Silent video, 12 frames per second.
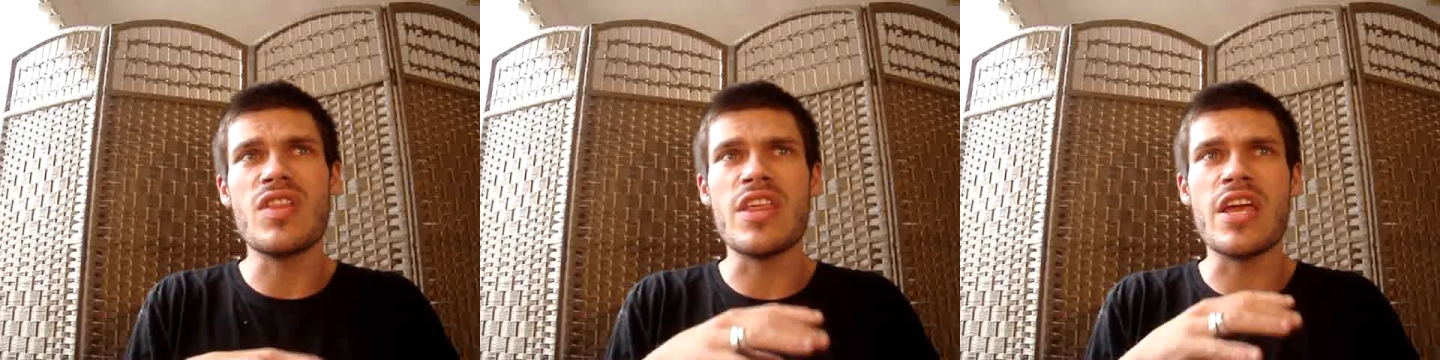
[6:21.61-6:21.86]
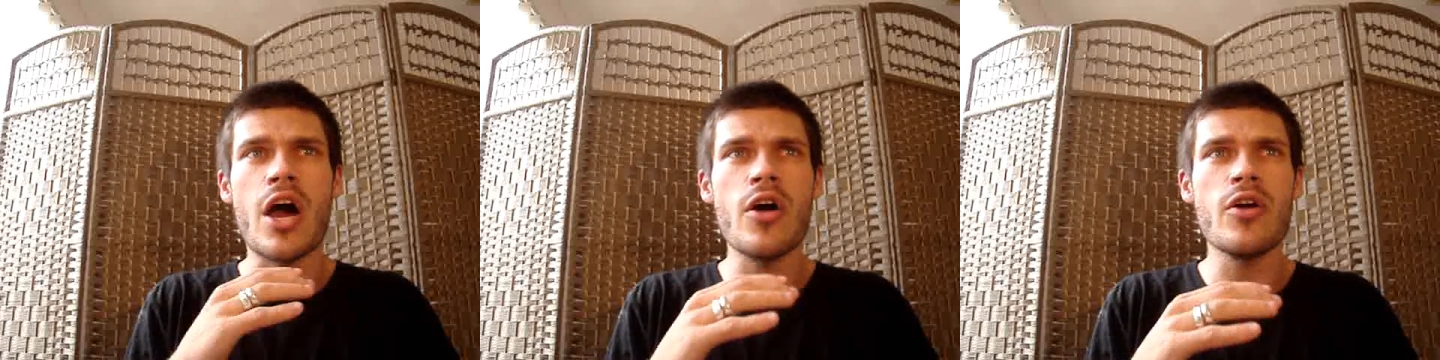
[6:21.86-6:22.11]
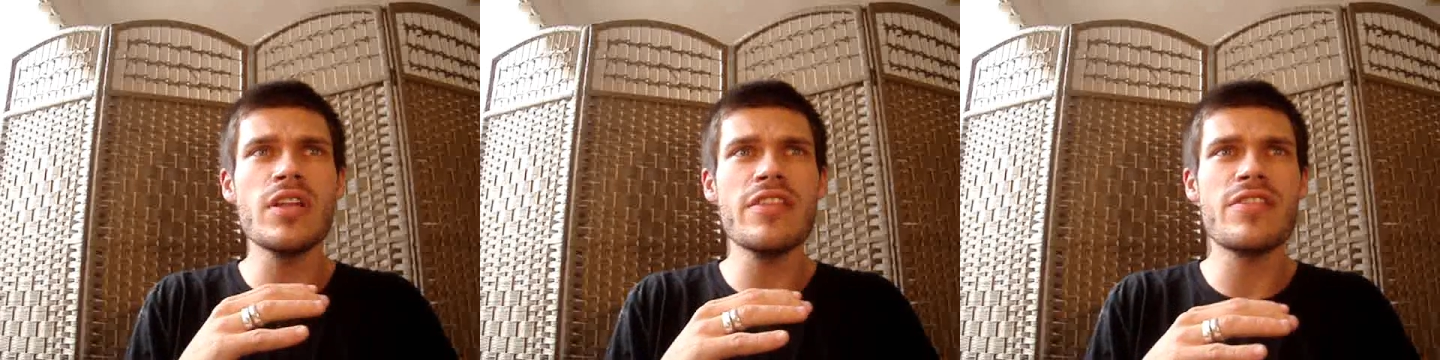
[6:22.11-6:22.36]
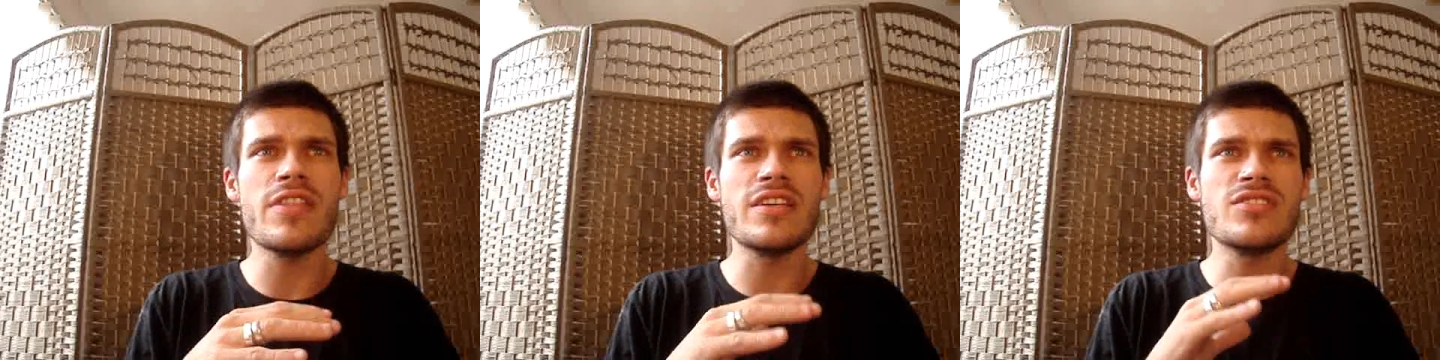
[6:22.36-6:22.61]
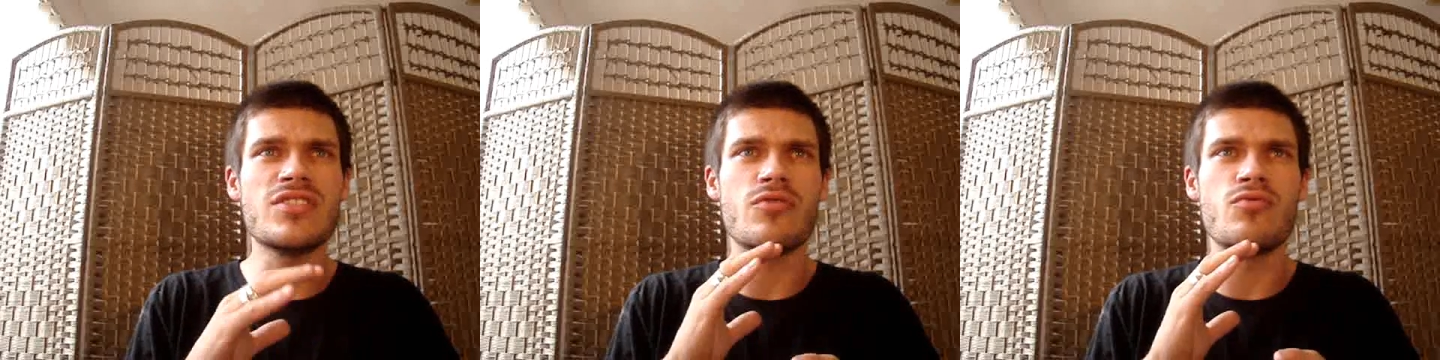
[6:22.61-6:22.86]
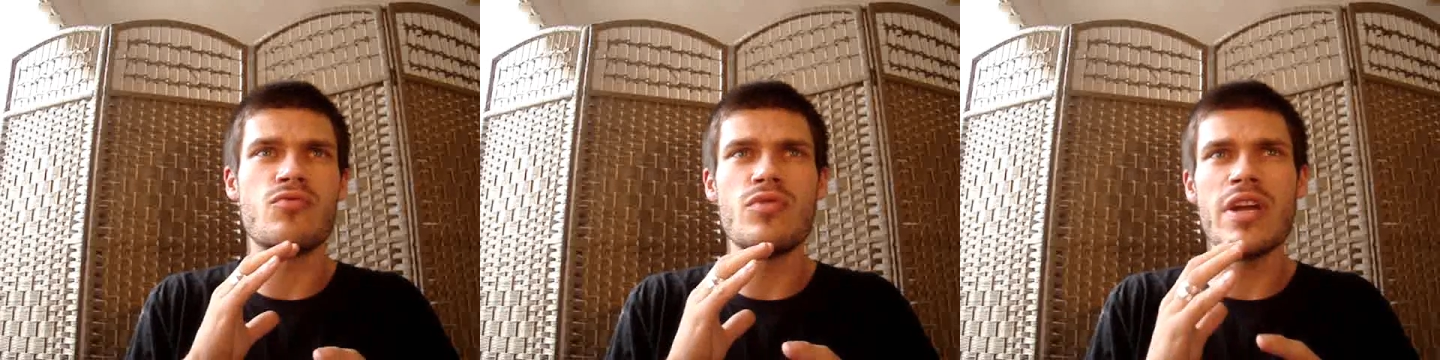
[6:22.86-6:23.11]
The only things
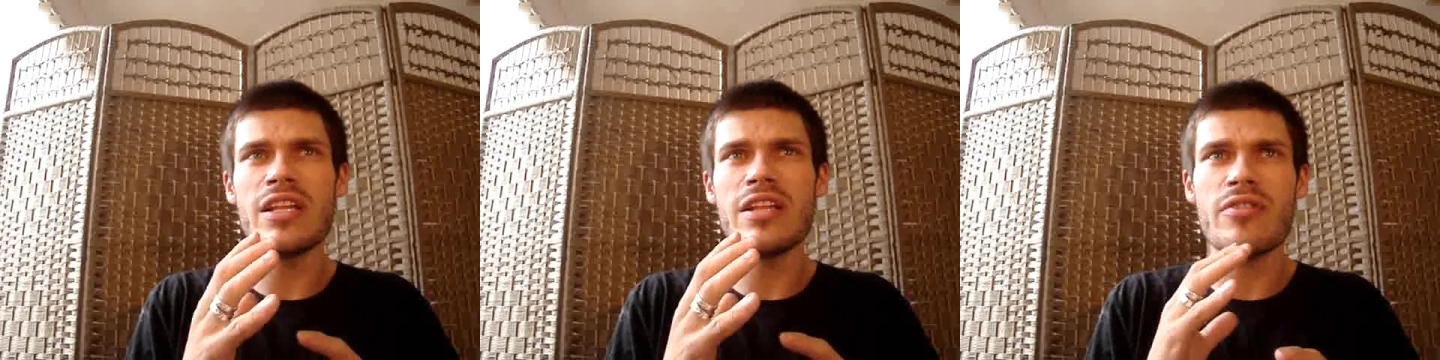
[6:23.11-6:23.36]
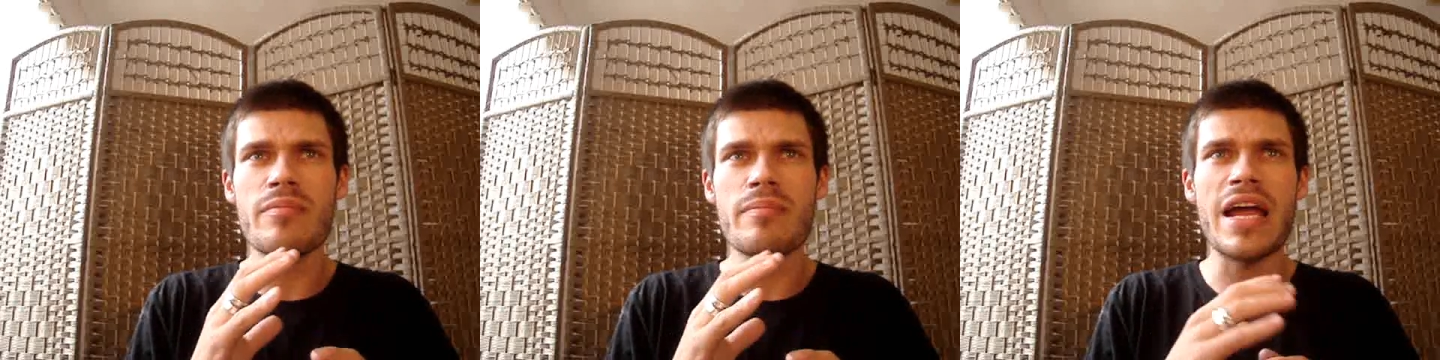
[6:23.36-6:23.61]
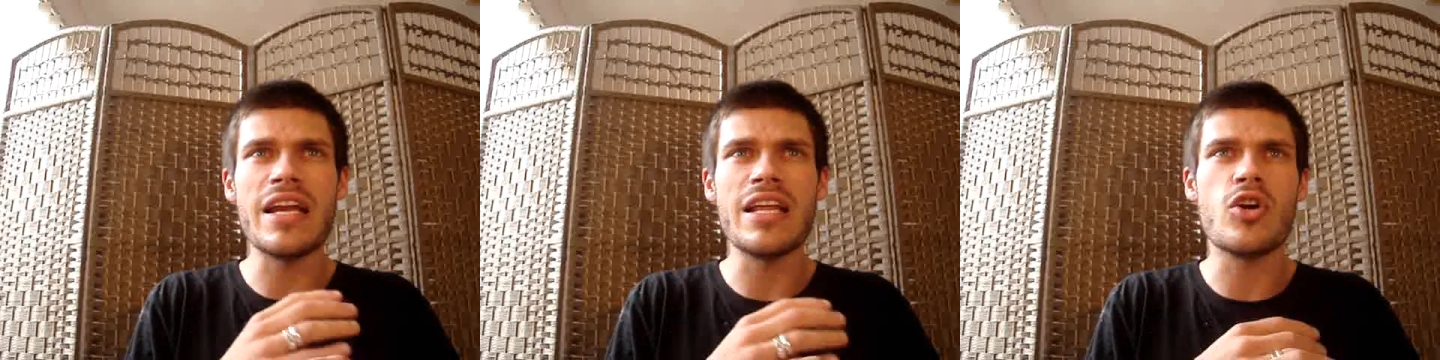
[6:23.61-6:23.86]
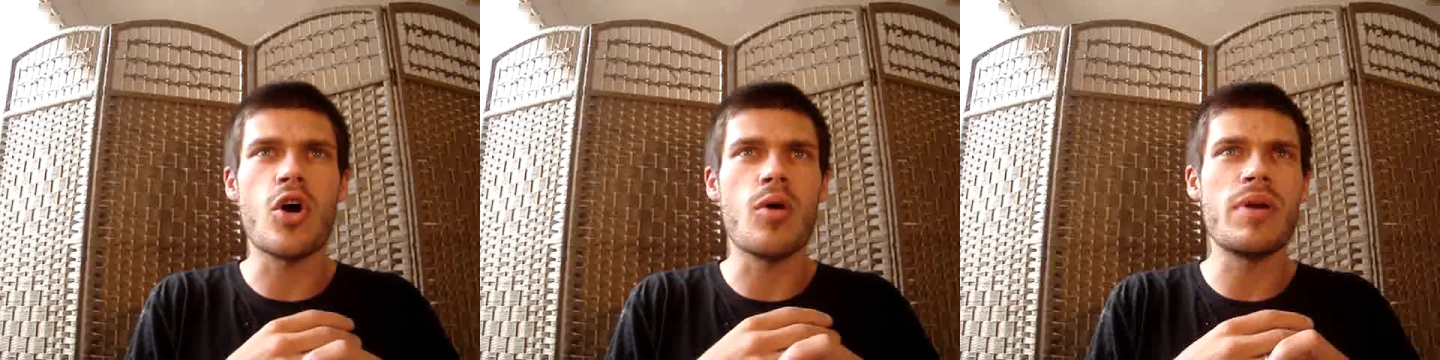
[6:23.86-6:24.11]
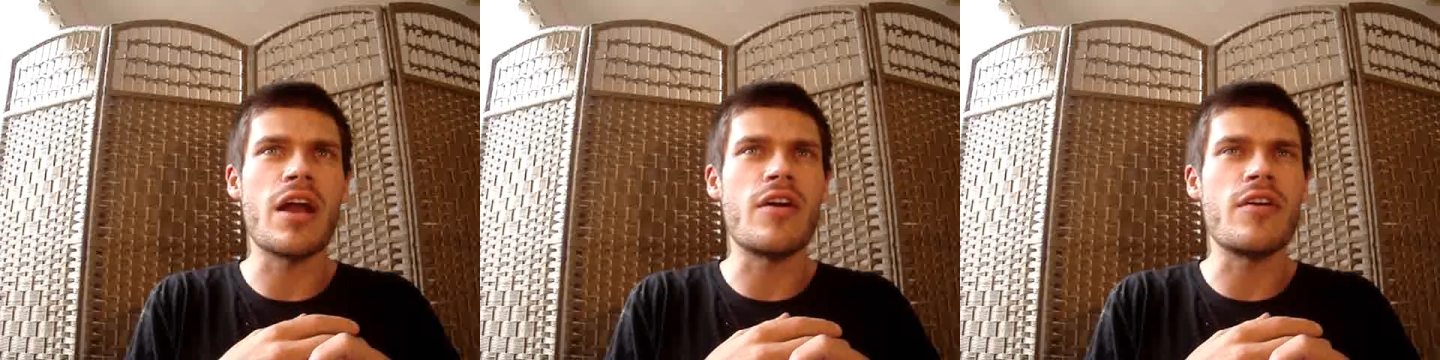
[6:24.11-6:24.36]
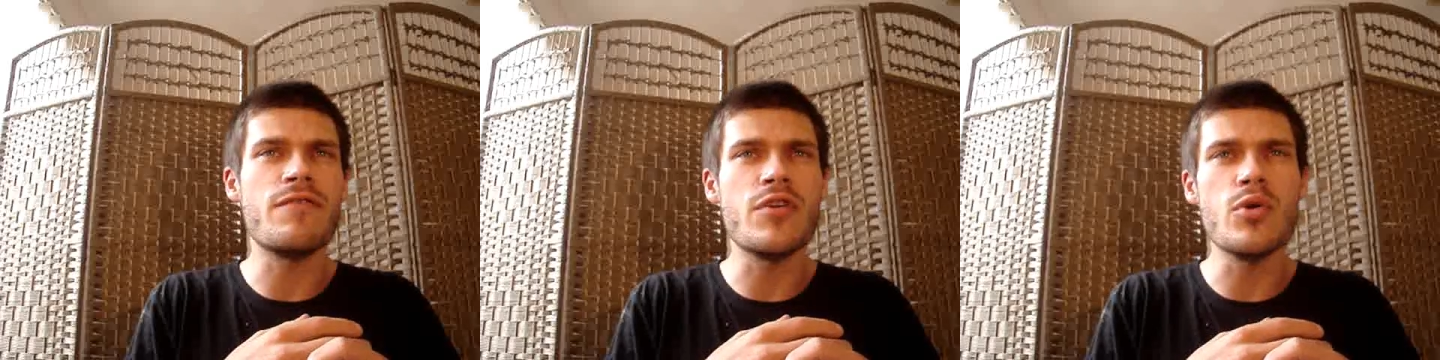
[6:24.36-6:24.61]
that really remain in common
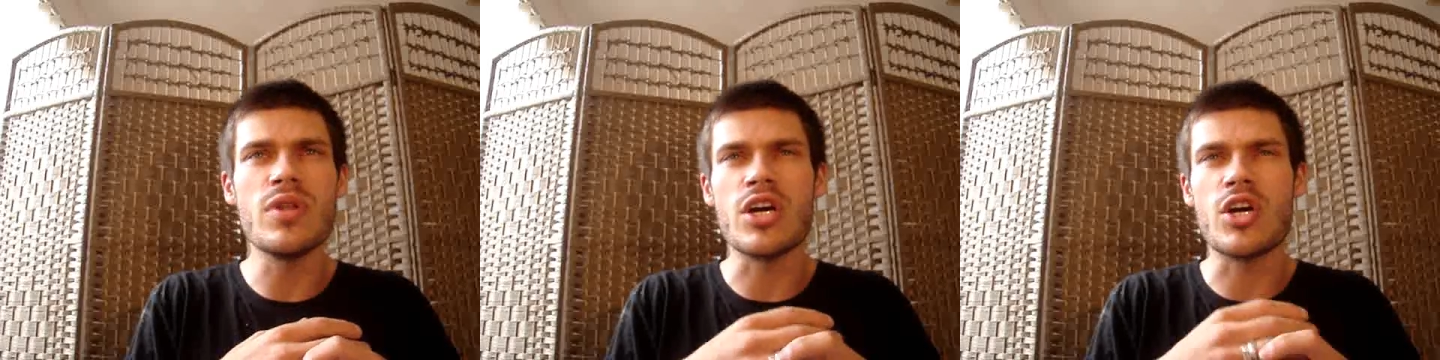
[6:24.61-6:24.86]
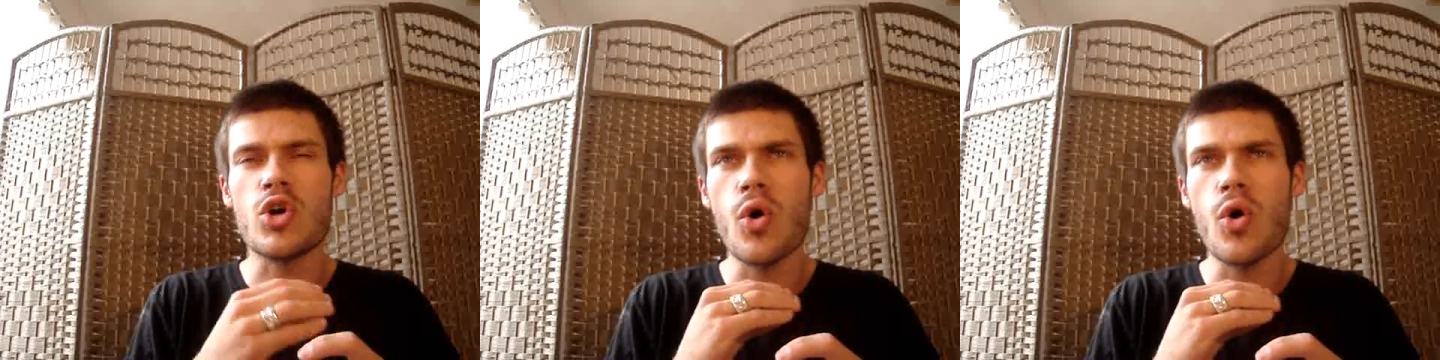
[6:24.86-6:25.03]
are a few of the